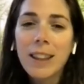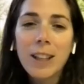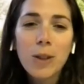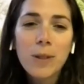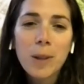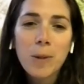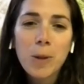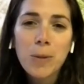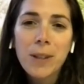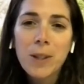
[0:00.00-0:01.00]
So again, thank you
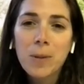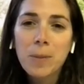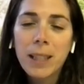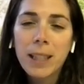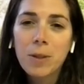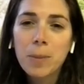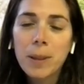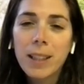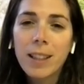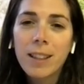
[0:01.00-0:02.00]
very much, Professor Mikkel,
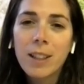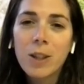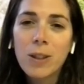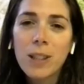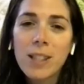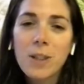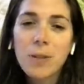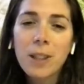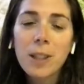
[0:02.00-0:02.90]
for being here. I know sure.